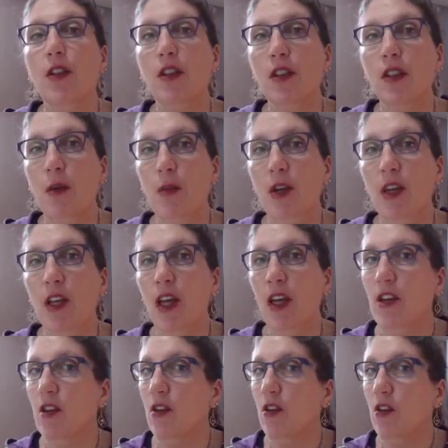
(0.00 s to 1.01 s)

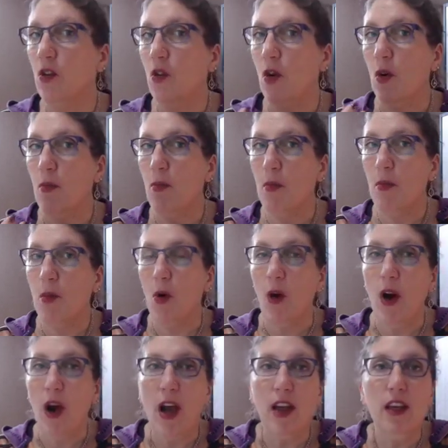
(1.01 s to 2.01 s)
limitations or
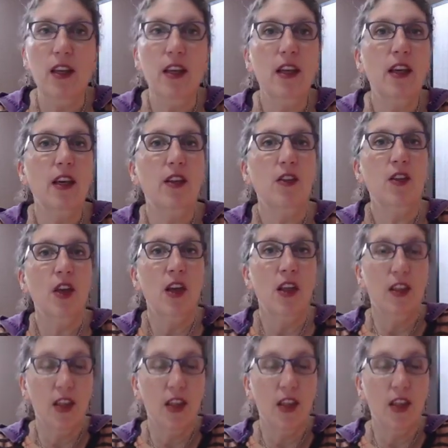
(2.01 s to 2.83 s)
ideas,